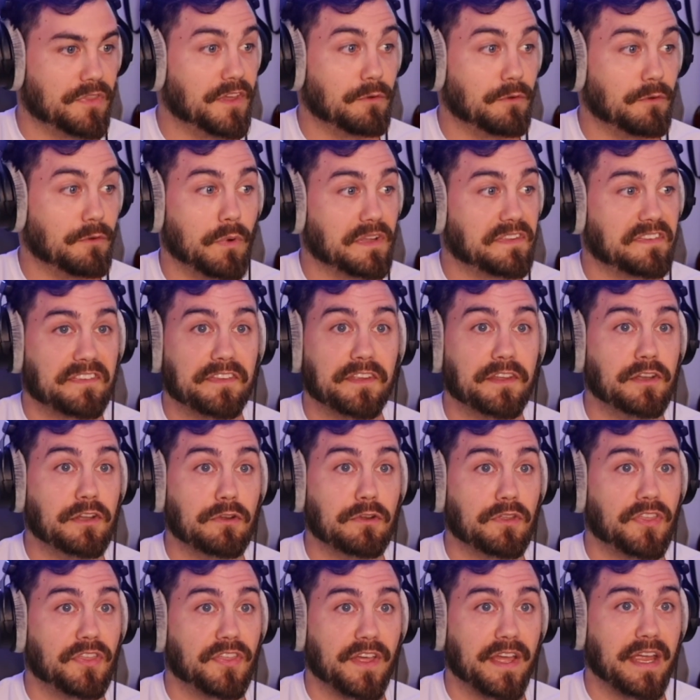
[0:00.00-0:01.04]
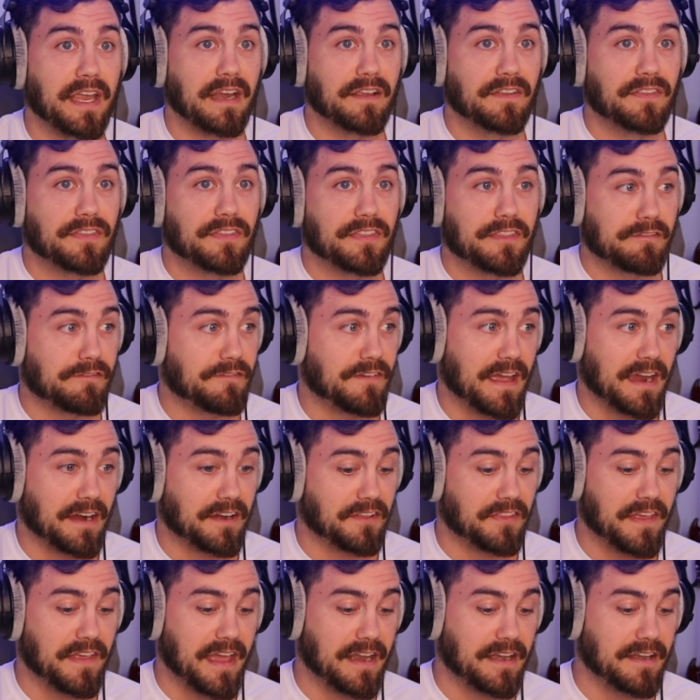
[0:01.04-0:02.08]
Then what's the new thing? The
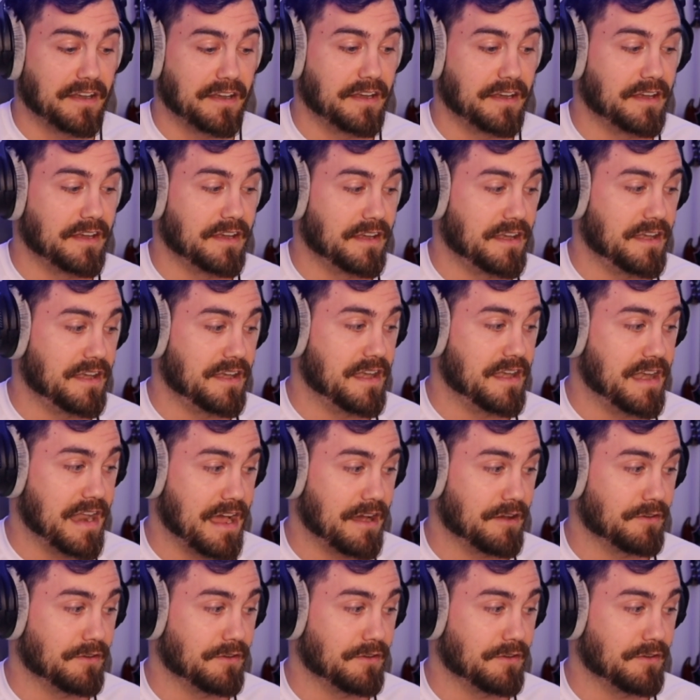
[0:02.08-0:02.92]
fact that now